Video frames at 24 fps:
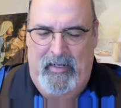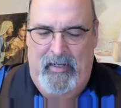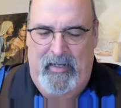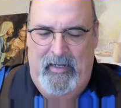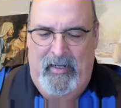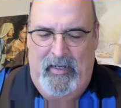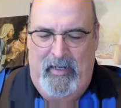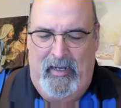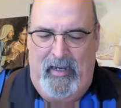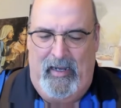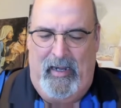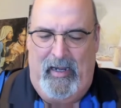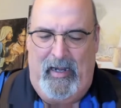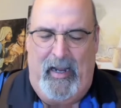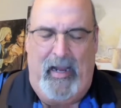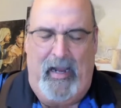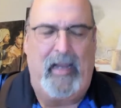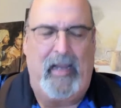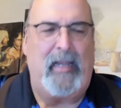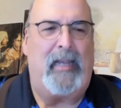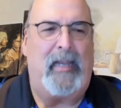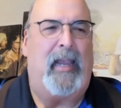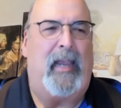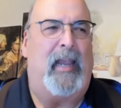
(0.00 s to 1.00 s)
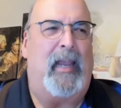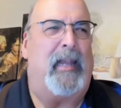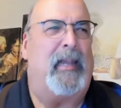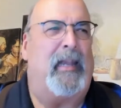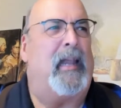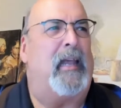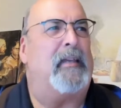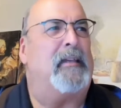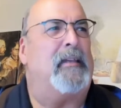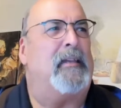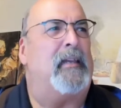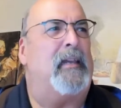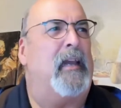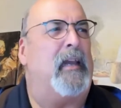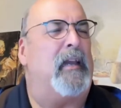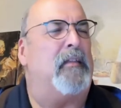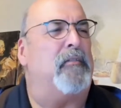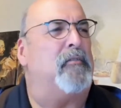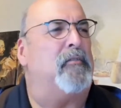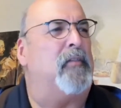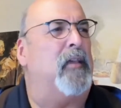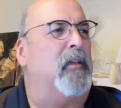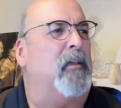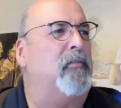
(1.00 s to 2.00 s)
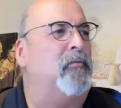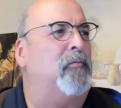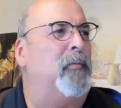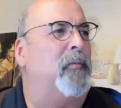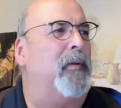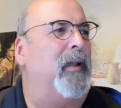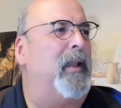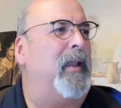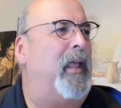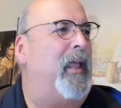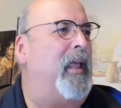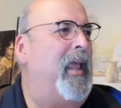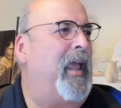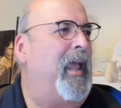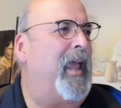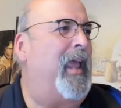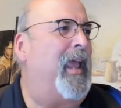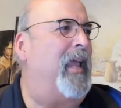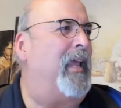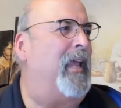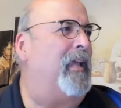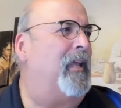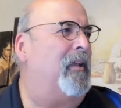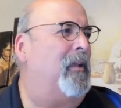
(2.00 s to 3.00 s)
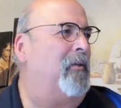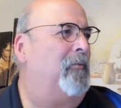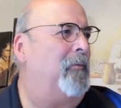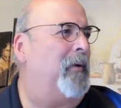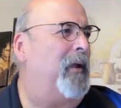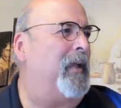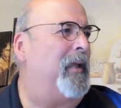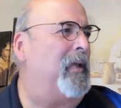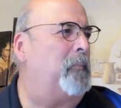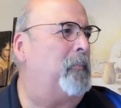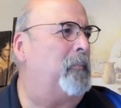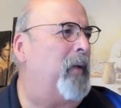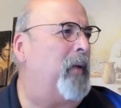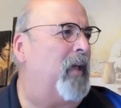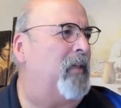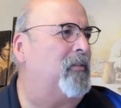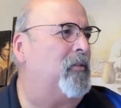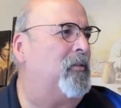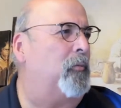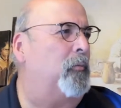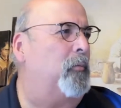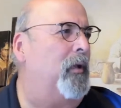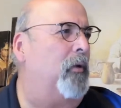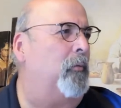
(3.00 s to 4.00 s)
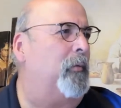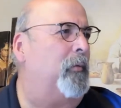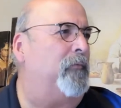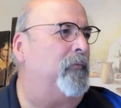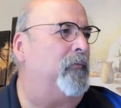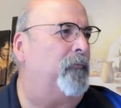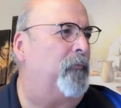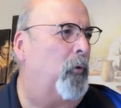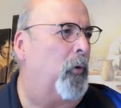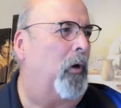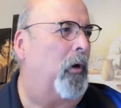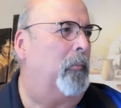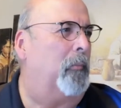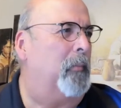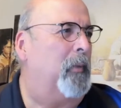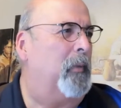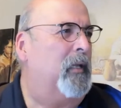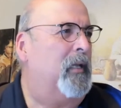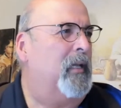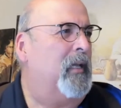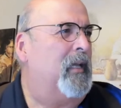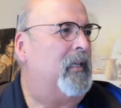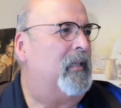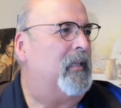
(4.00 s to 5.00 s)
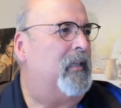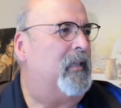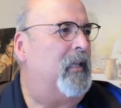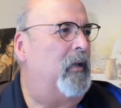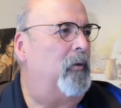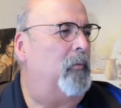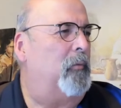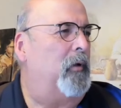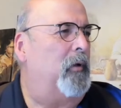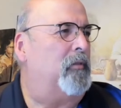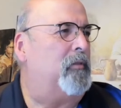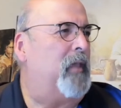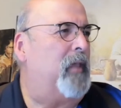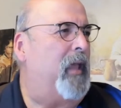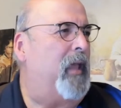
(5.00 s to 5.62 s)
In 1986, when Reagan passed a real reform that was